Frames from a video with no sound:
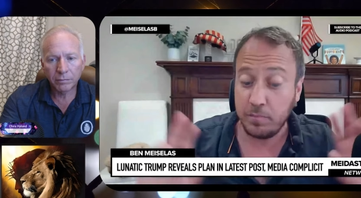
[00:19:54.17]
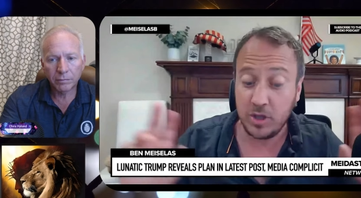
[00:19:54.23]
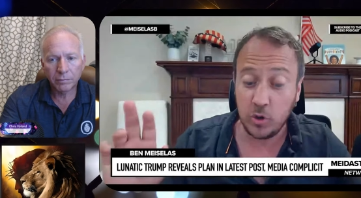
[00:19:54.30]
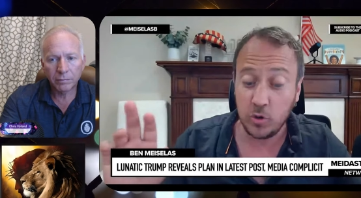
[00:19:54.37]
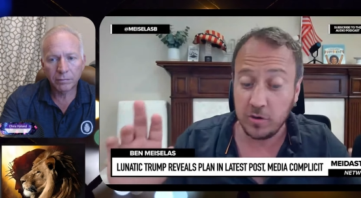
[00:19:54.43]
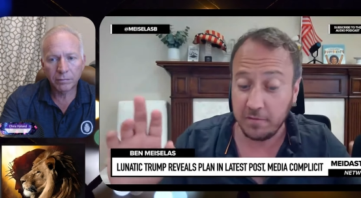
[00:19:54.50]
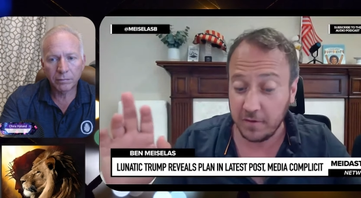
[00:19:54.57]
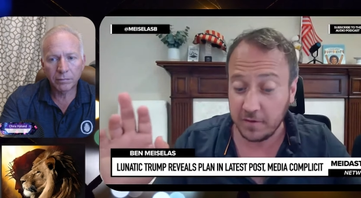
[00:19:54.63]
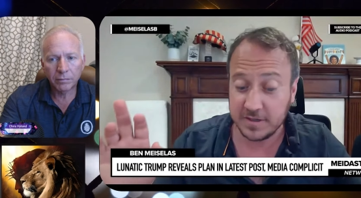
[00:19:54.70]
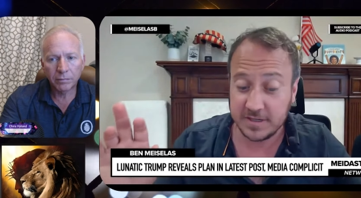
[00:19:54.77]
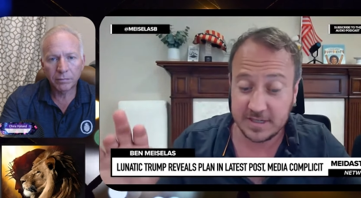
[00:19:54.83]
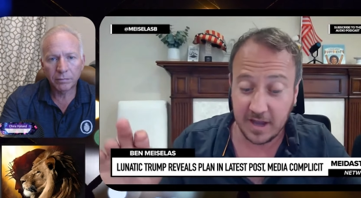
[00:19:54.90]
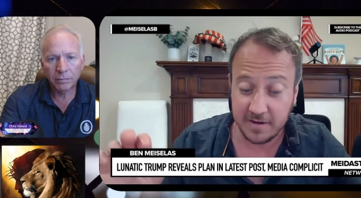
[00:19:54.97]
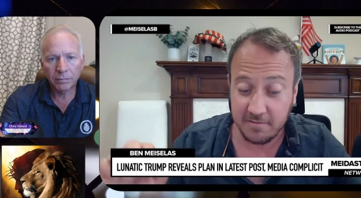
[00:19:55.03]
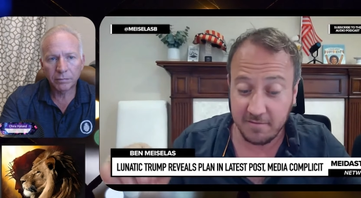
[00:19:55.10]
Speaker 1: beautiful
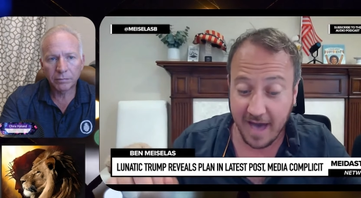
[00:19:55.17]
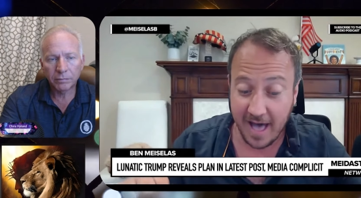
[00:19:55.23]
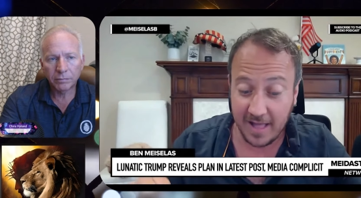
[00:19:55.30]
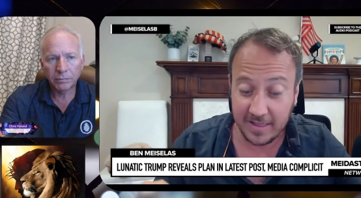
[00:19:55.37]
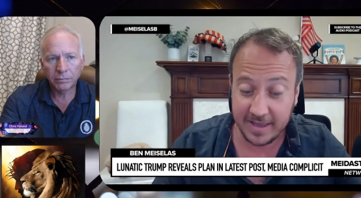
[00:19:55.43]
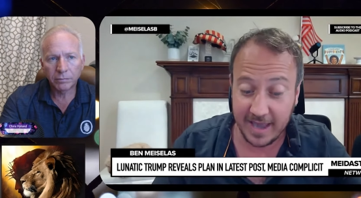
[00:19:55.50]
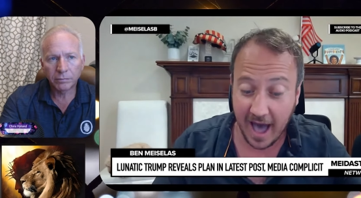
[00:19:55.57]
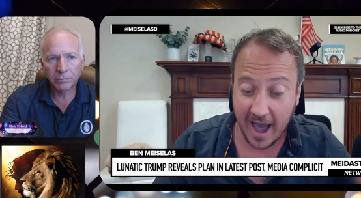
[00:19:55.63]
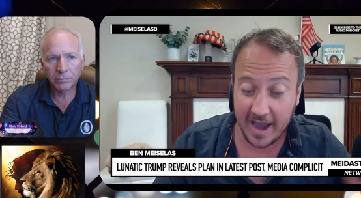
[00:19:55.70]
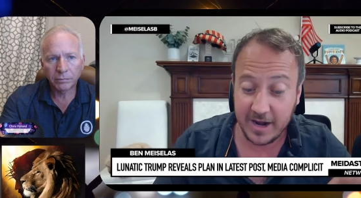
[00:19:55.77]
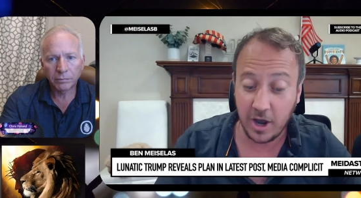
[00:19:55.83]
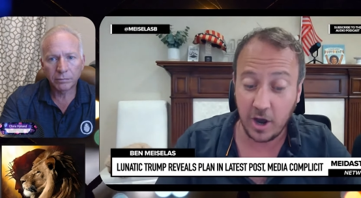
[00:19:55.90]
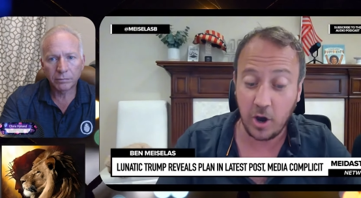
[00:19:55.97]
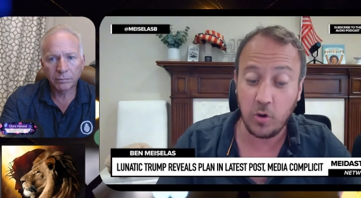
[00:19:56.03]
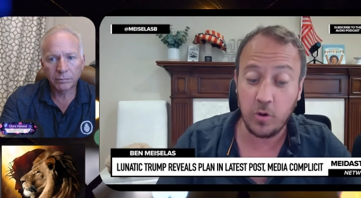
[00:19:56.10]
Sun Valley,
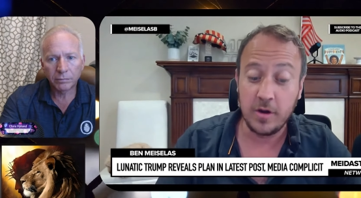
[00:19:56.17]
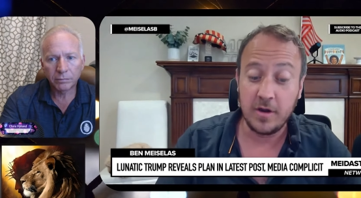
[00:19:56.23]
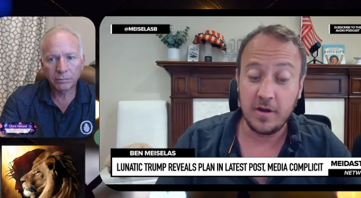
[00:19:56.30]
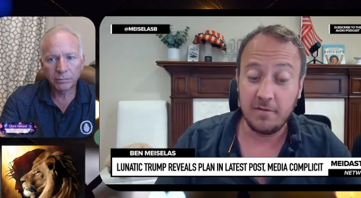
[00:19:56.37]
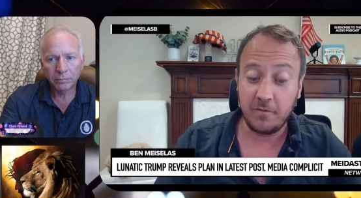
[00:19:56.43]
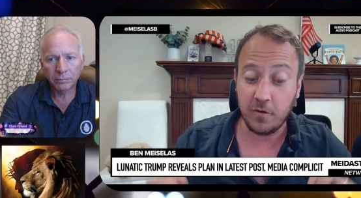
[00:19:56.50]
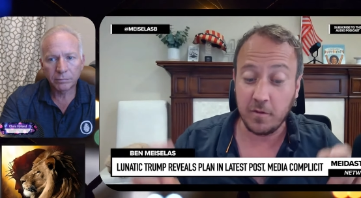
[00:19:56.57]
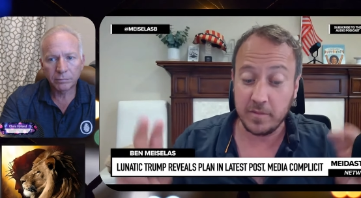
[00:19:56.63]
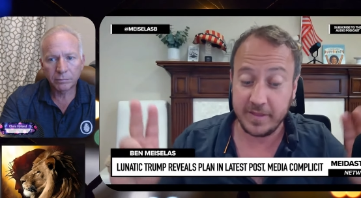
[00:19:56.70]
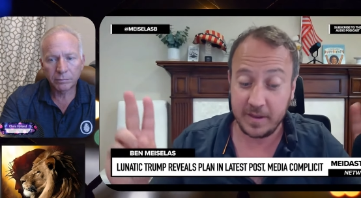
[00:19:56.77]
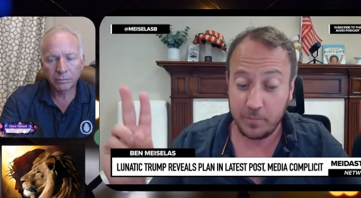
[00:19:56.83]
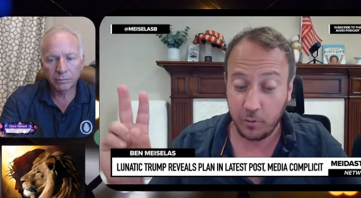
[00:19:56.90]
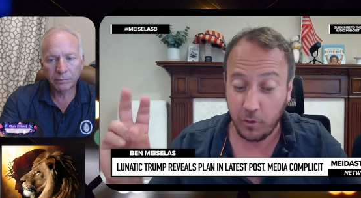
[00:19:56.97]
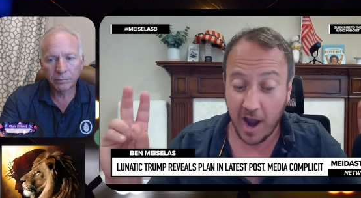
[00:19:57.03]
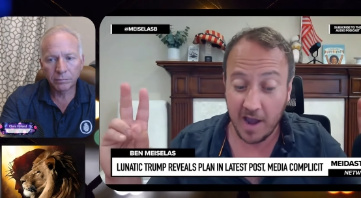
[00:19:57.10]
Idaho, for the
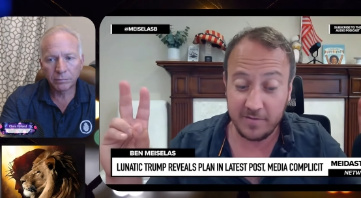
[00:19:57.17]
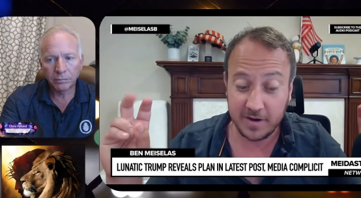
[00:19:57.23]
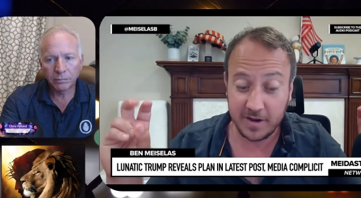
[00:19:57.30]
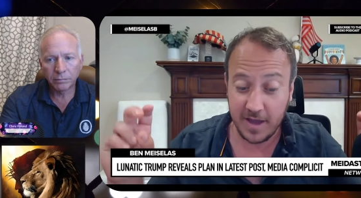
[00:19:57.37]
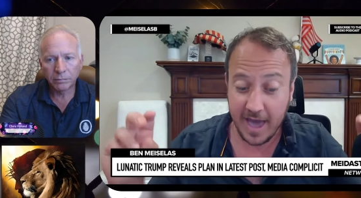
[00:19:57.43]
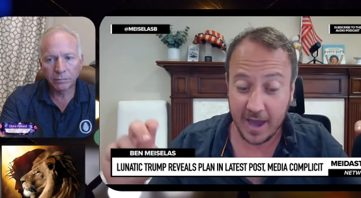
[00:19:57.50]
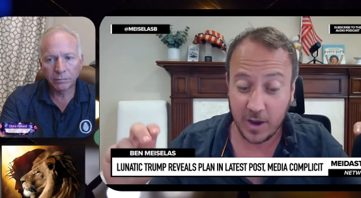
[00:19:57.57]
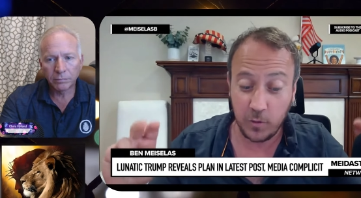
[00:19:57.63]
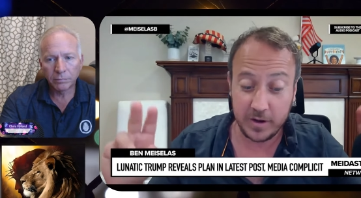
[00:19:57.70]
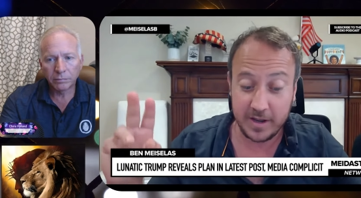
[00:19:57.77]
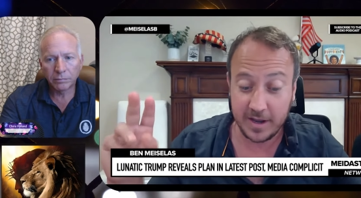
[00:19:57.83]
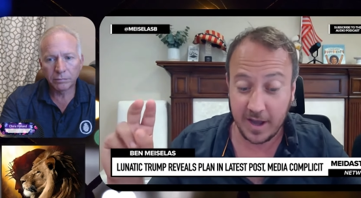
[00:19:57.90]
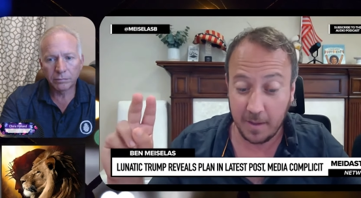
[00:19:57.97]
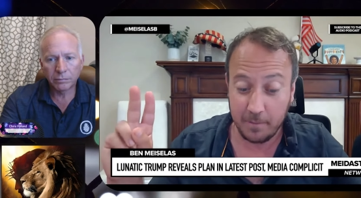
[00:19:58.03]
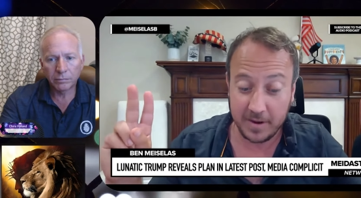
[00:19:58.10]
private
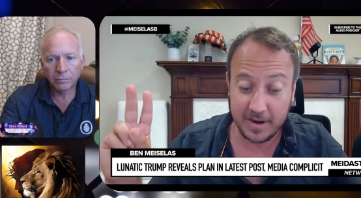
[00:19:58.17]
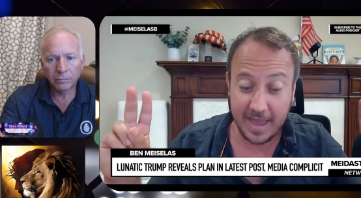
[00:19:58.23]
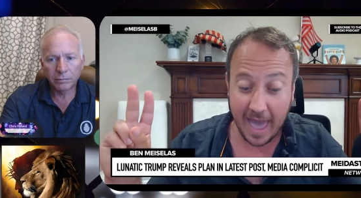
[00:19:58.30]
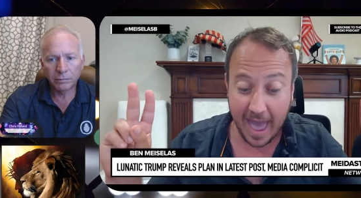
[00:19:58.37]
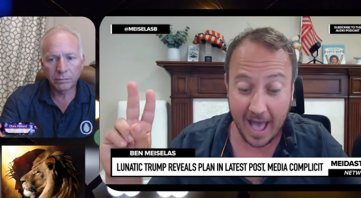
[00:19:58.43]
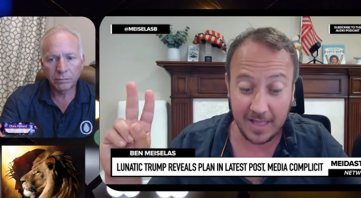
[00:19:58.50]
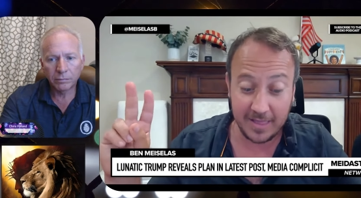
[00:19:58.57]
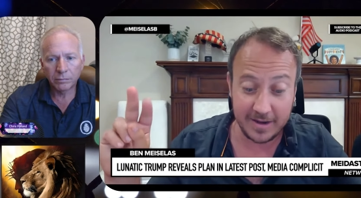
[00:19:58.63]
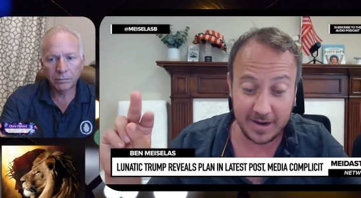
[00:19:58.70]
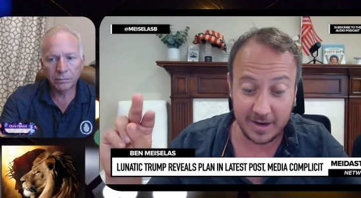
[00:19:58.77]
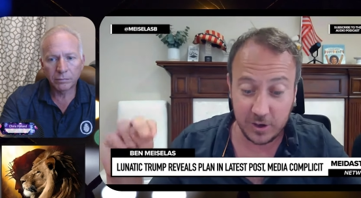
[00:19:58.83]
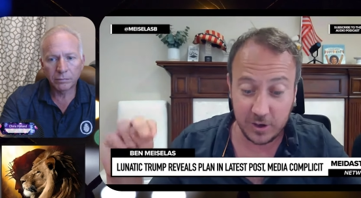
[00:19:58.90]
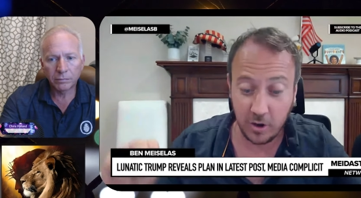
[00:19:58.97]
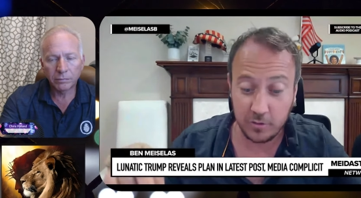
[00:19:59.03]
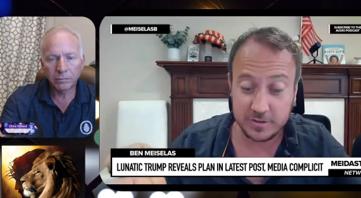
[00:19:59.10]
equity company Allen
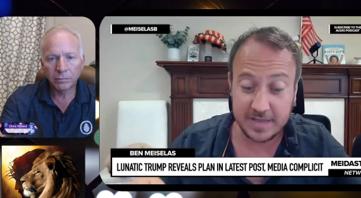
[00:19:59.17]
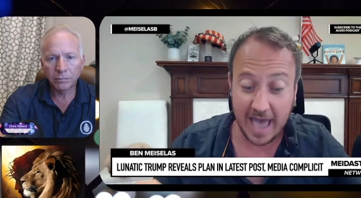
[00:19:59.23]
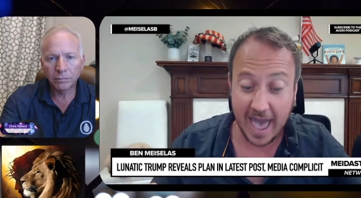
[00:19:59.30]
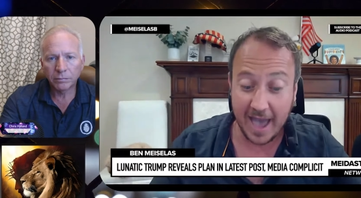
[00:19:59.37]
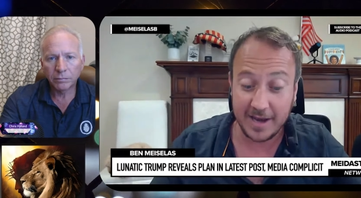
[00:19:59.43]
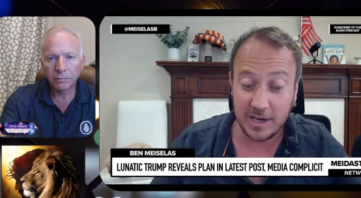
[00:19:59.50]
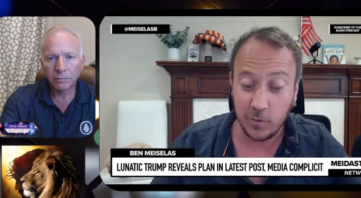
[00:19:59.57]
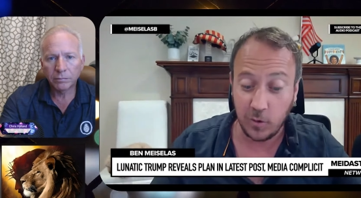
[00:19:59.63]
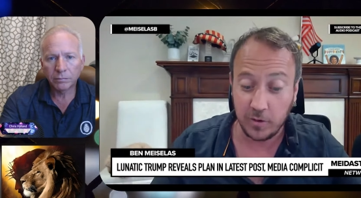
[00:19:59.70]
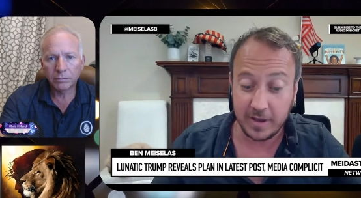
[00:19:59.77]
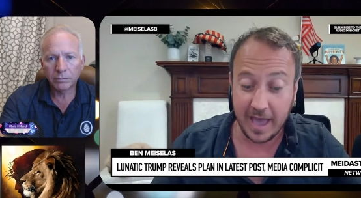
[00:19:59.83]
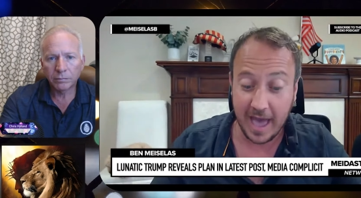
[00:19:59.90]
and Co.'s annual